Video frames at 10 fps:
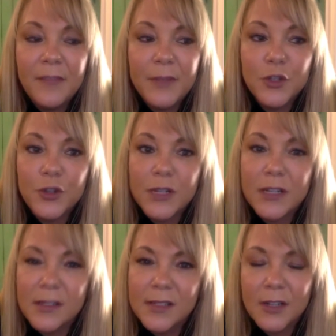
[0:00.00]
and they have
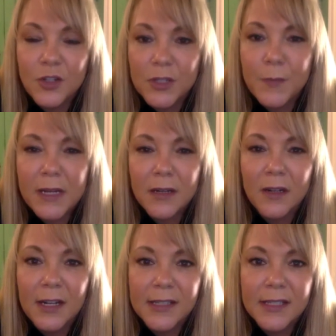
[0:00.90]
been treated as such as
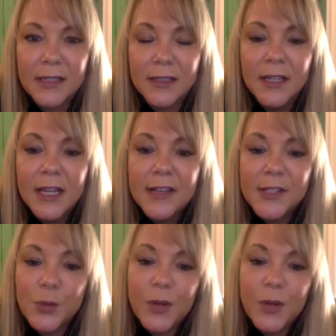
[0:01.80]
being a cost center.